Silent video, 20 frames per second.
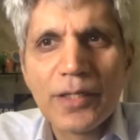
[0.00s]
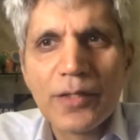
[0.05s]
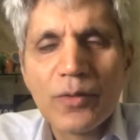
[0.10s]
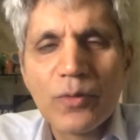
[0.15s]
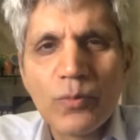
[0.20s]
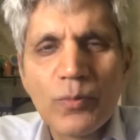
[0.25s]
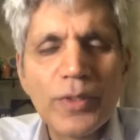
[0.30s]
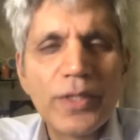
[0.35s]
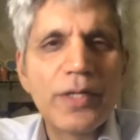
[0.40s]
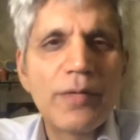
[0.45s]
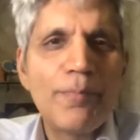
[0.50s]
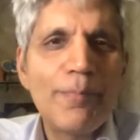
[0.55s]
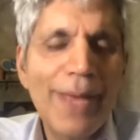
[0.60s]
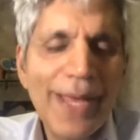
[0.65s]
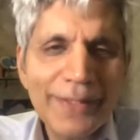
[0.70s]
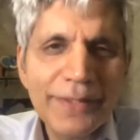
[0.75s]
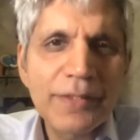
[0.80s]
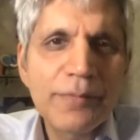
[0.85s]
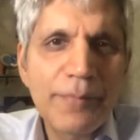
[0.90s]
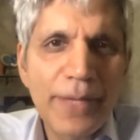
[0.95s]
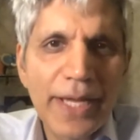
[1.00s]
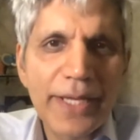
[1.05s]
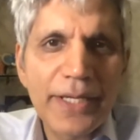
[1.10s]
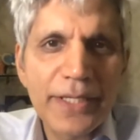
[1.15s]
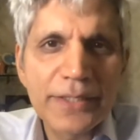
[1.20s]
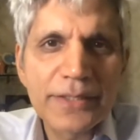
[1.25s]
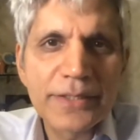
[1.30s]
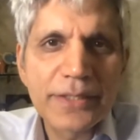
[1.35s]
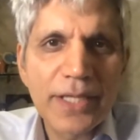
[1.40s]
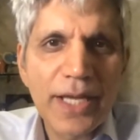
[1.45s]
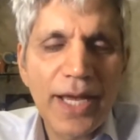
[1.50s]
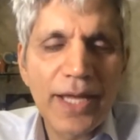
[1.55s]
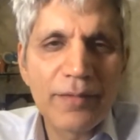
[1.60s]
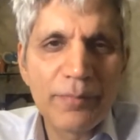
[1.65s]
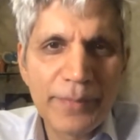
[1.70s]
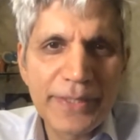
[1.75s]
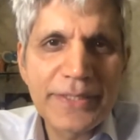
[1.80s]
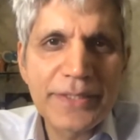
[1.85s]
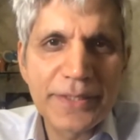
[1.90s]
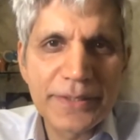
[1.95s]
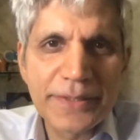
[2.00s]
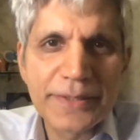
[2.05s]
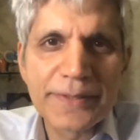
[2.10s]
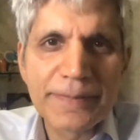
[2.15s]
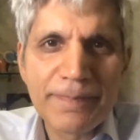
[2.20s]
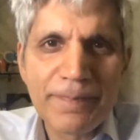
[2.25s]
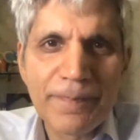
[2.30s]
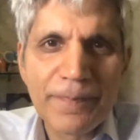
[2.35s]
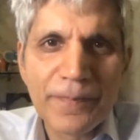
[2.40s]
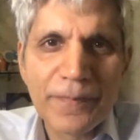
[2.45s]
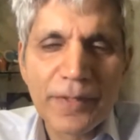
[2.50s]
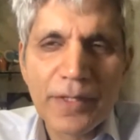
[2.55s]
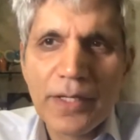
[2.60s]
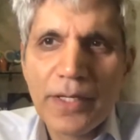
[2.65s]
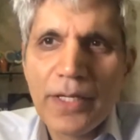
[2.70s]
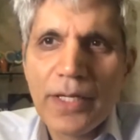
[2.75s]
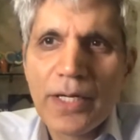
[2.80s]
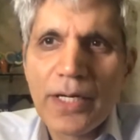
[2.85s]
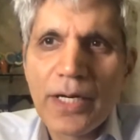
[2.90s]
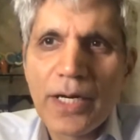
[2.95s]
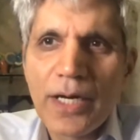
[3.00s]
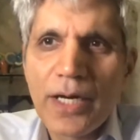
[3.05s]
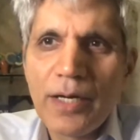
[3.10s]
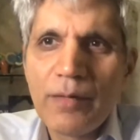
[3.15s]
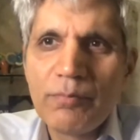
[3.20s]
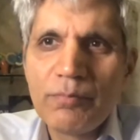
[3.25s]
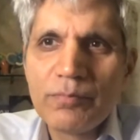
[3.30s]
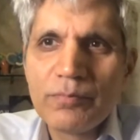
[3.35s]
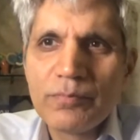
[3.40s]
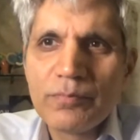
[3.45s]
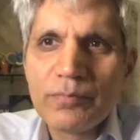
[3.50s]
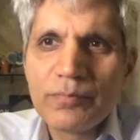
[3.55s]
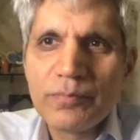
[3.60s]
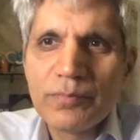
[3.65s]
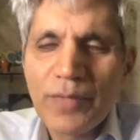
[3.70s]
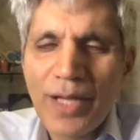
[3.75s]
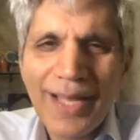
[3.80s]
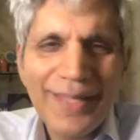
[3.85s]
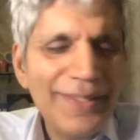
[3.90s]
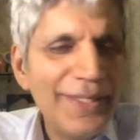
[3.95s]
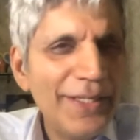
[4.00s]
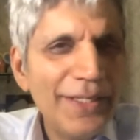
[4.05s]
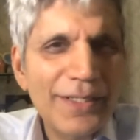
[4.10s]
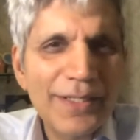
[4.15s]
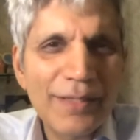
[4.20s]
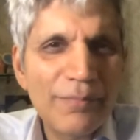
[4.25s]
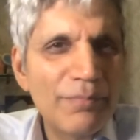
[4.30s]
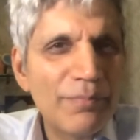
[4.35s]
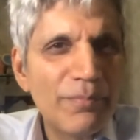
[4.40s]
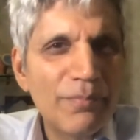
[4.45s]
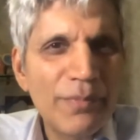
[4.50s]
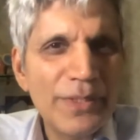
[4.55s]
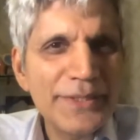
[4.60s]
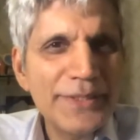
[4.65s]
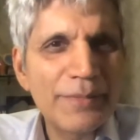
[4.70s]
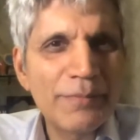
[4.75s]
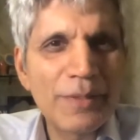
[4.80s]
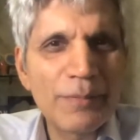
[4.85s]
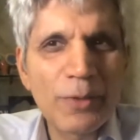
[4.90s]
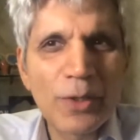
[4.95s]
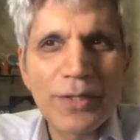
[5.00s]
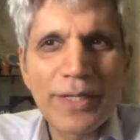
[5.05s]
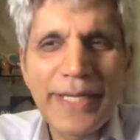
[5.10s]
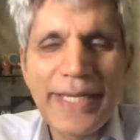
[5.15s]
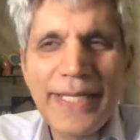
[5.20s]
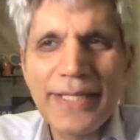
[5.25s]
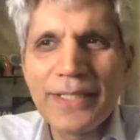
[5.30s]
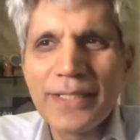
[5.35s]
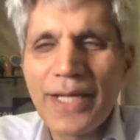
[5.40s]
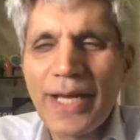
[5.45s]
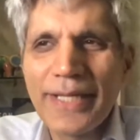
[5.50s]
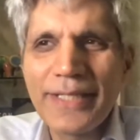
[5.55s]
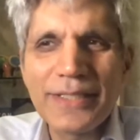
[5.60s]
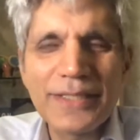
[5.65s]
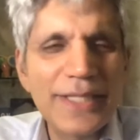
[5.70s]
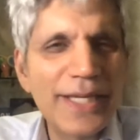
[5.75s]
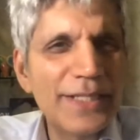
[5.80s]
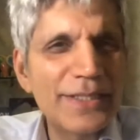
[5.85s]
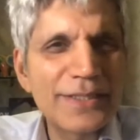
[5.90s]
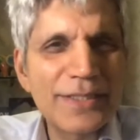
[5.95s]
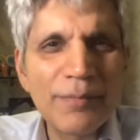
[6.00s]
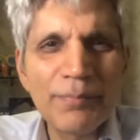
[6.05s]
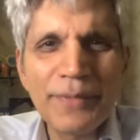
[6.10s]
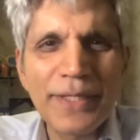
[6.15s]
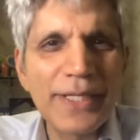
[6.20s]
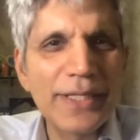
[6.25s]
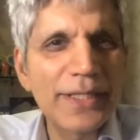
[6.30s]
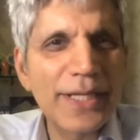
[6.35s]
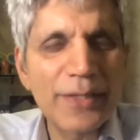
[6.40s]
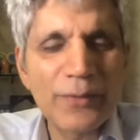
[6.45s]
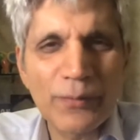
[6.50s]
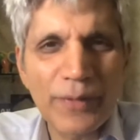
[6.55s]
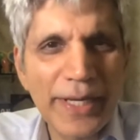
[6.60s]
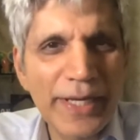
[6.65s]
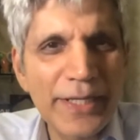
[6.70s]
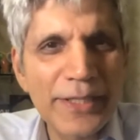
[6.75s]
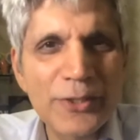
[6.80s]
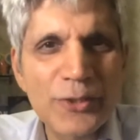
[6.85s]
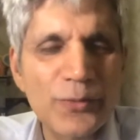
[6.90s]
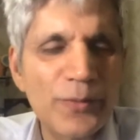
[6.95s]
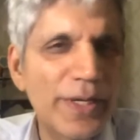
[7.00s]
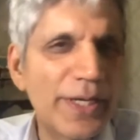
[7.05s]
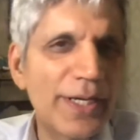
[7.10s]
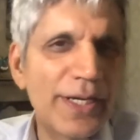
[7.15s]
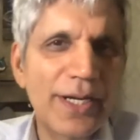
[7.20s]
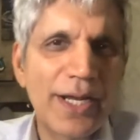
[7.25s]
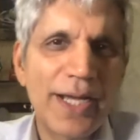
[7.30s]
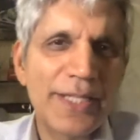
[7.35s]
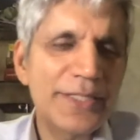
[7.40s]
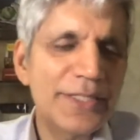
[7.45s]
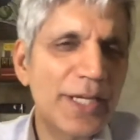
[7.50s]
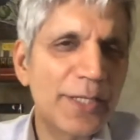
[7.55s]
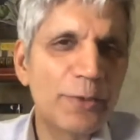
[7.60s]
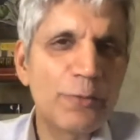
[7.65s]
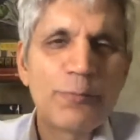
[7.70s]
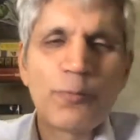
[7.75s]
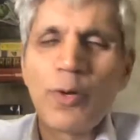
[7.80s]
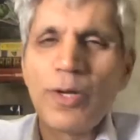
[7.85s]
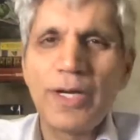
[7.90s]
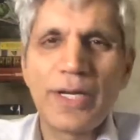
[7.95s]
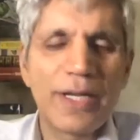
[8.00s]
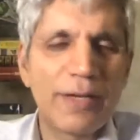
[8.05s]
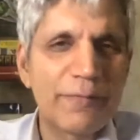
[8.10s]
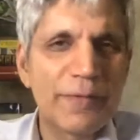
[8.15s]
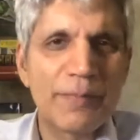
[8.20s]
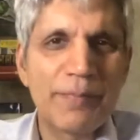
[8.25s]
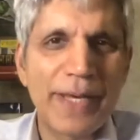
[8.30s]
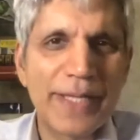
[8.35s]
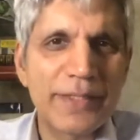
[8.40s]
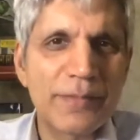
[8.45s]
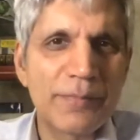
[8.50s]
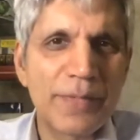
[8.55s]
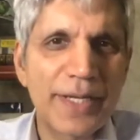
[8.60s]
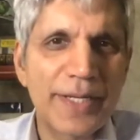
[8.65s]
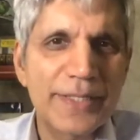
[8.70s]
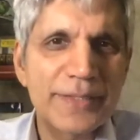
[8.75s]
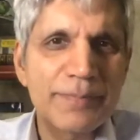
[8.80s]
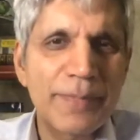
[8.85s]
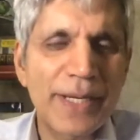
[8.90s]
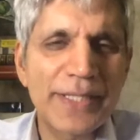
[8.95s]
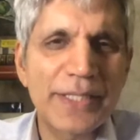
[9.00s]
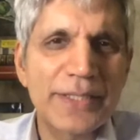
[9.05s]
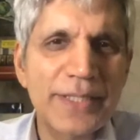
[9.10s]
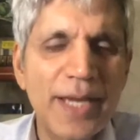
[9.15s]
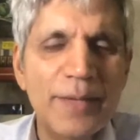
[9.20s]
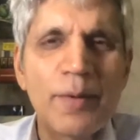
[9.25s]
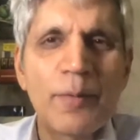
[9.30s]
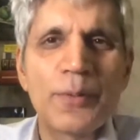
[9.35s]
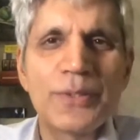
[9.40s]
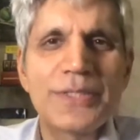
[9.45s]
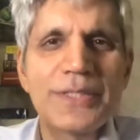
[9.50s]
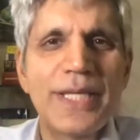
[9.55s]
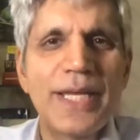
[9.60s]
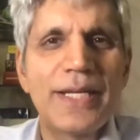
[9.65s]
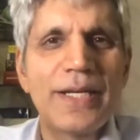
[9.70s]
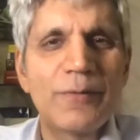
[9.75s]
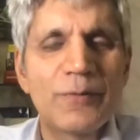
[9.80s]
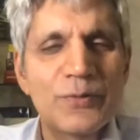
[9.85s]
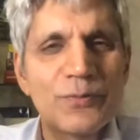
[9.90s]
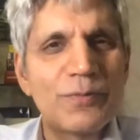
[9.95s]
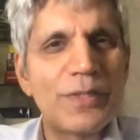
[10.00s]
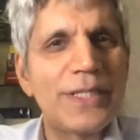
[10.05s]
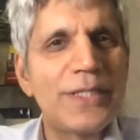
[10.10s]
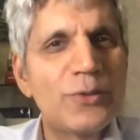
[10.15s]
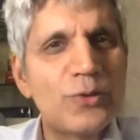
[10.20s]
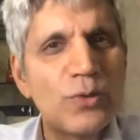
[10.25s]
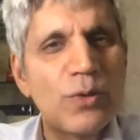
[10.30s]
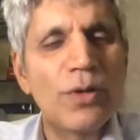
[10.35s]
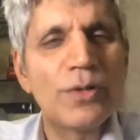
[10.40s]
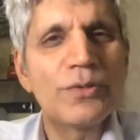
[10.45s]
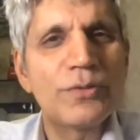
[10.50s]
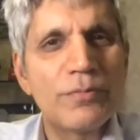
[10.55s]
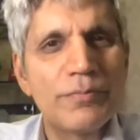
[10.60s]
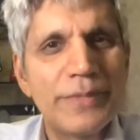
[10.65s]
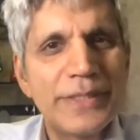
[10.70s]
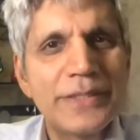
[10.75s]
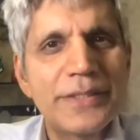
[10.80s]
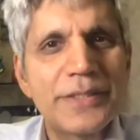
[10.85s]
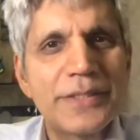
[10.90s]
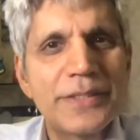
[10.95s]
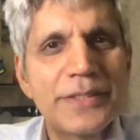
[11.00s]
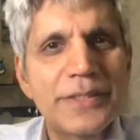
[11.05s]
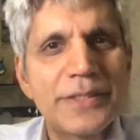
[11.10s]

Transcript: were mathematics and mysticism. I think I must have been about 8, 9, 10, something in that range, where I started to fall in love with mathematics. By the time I was 10, I was very drawn to mysticism.